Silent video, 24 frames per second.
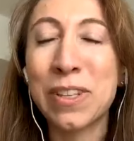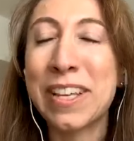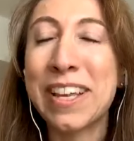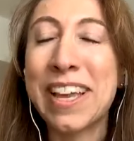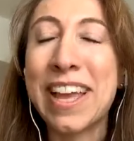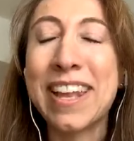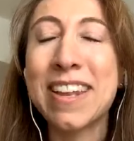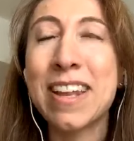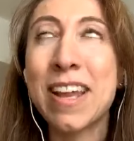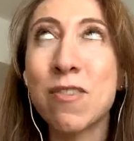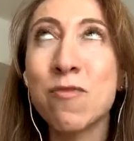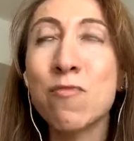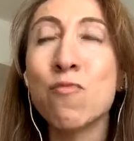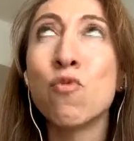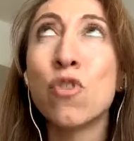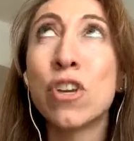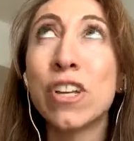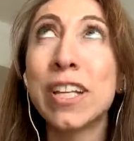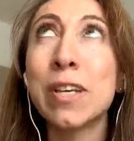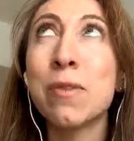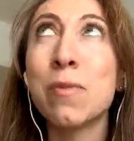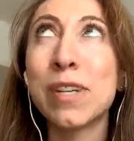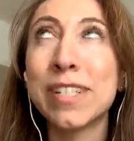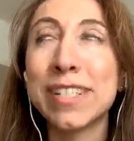and
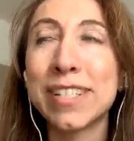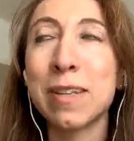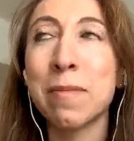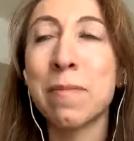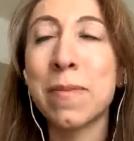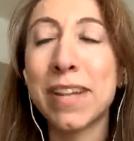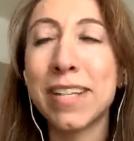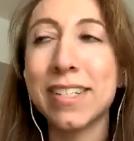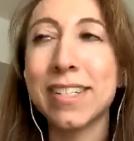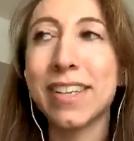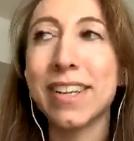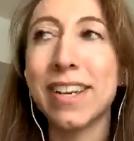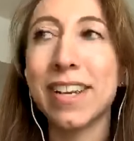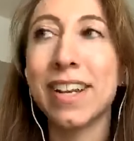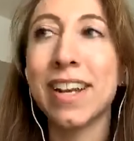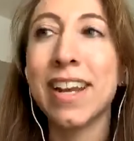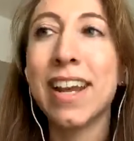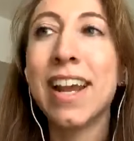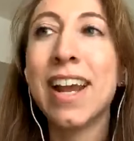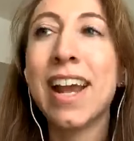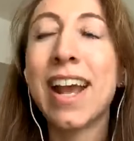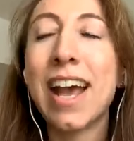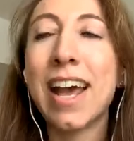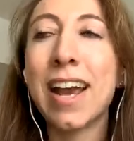really what cemented it
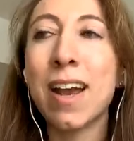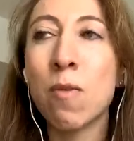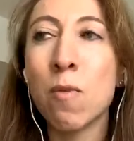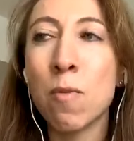and I